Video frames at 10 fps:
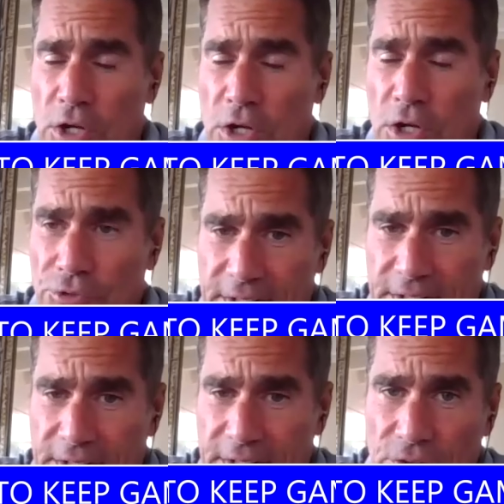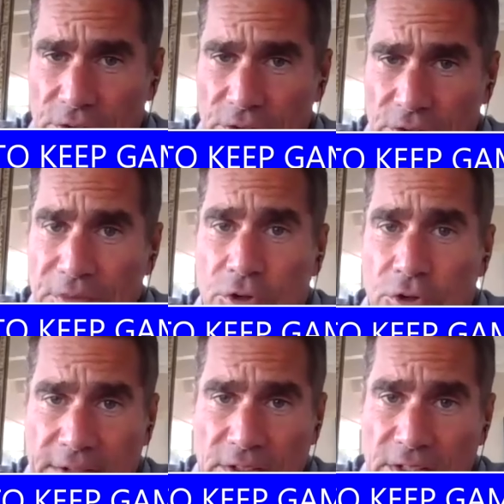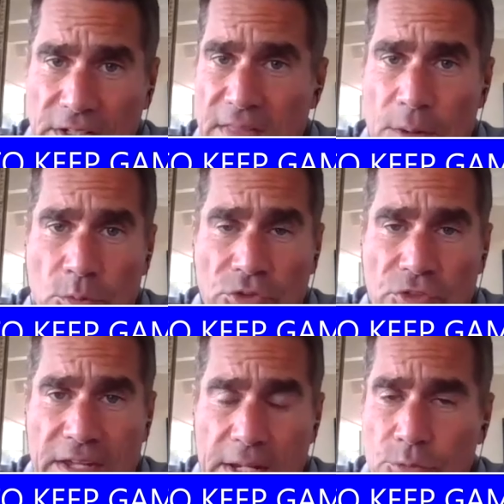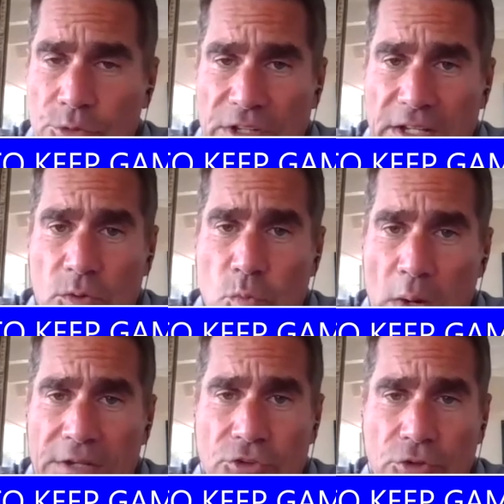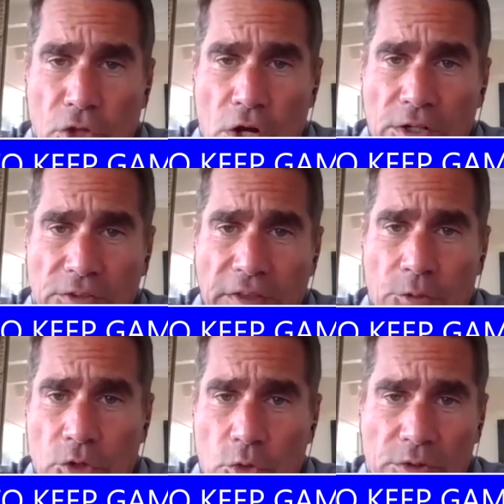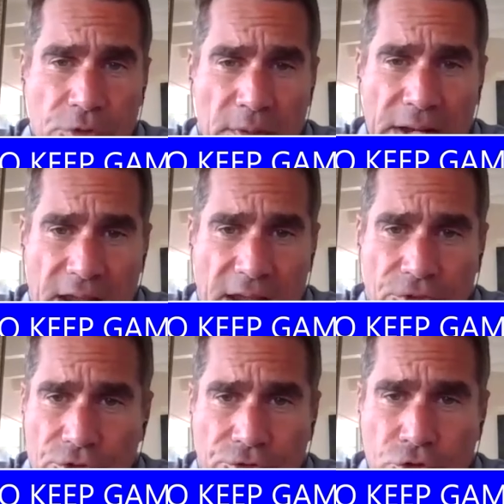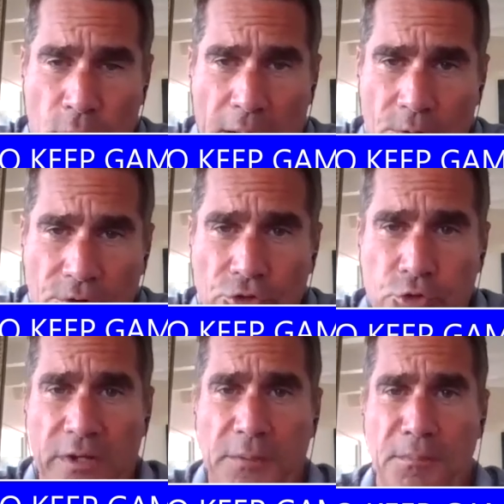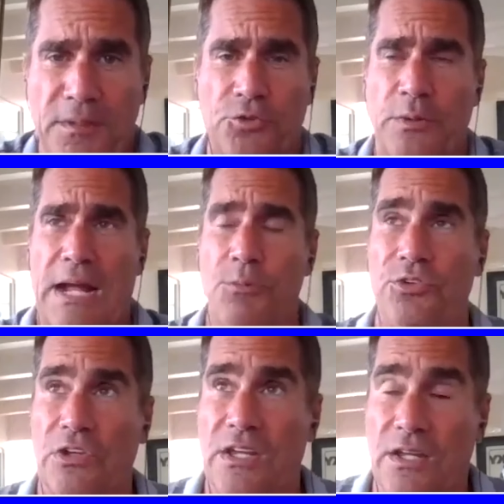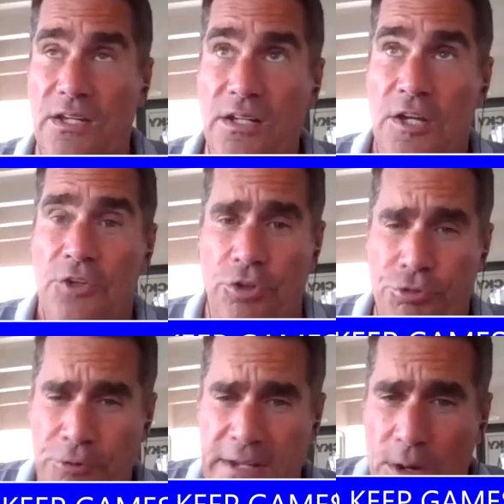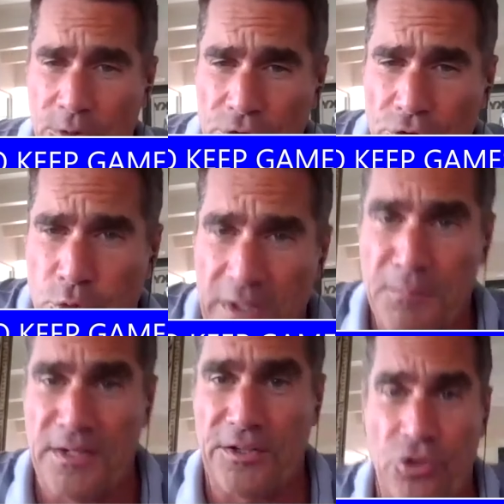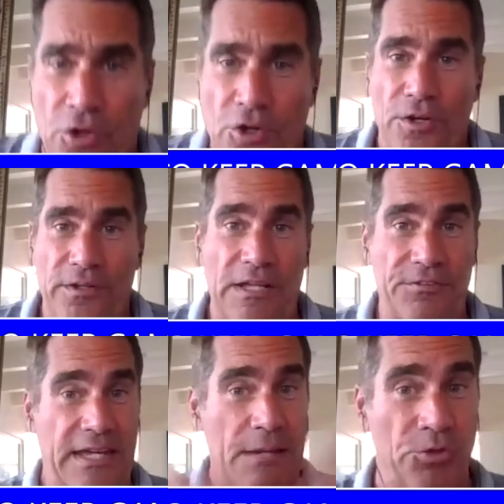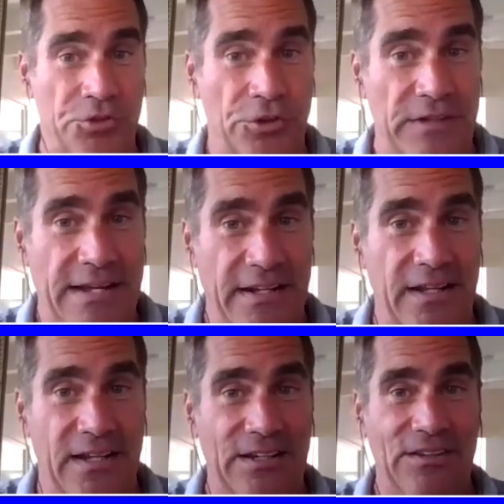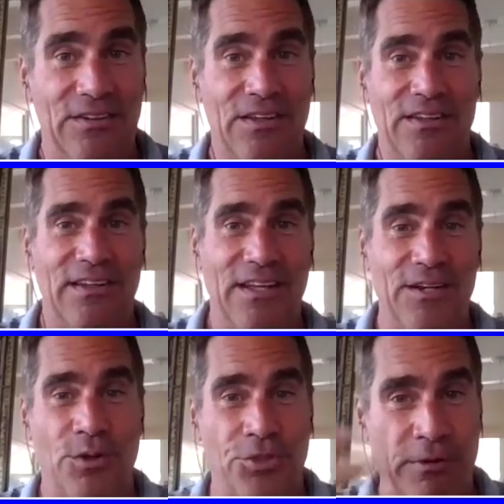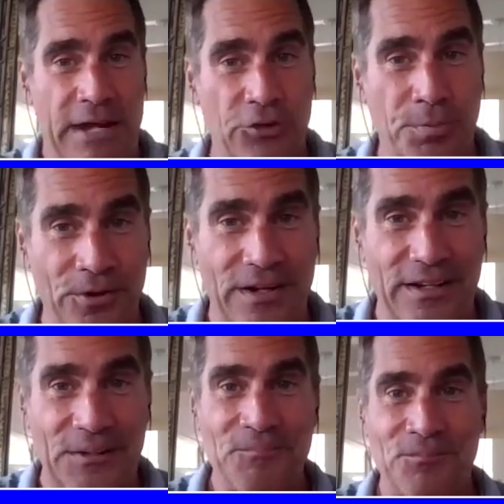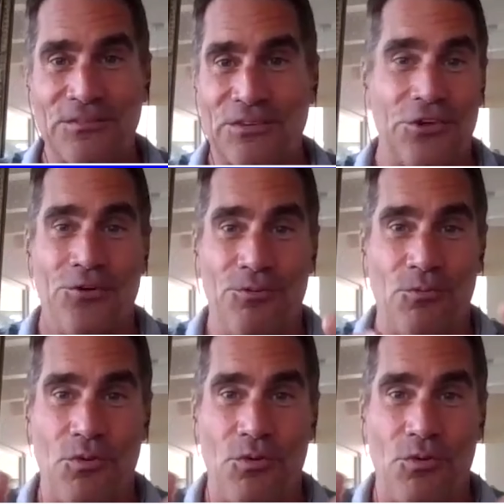way too long to recognize it, but they corrected it. And that was the games were taking way too long. They were going from an average of 2 hours and 20 minutes when I was a kid to 3 hours and 20 minutes. Yet the game was still nine inning with three outs per inning. So